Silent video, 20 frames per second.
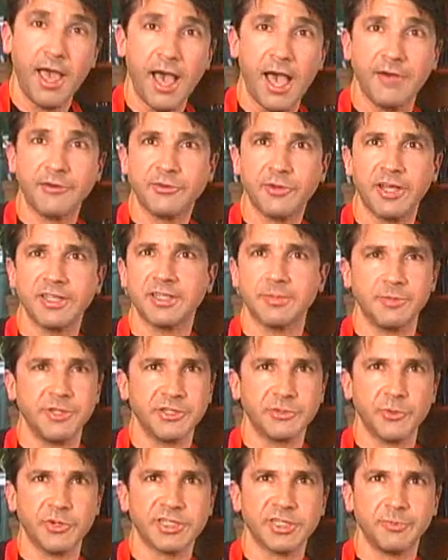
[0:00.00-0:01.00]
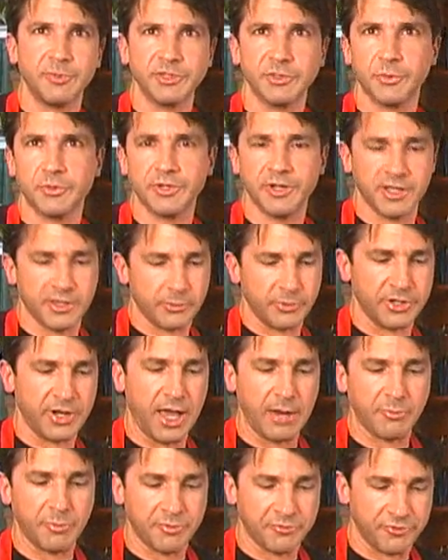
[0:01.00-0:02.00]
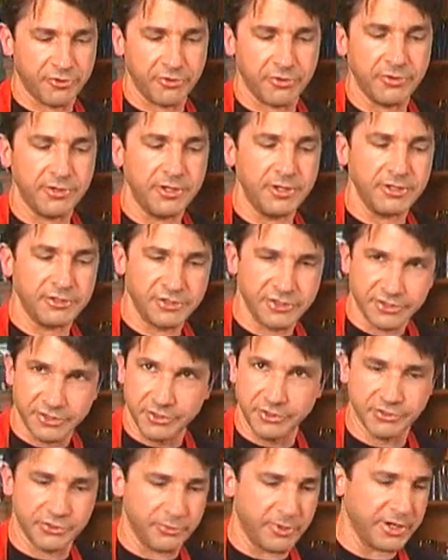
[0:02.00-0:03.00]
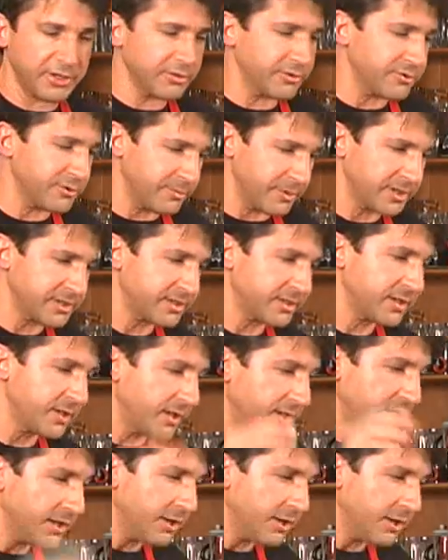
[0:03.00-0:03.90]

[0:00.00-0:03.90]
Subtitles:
I've tried some of these recipes with the other one. I prefer just to use the regular domestic.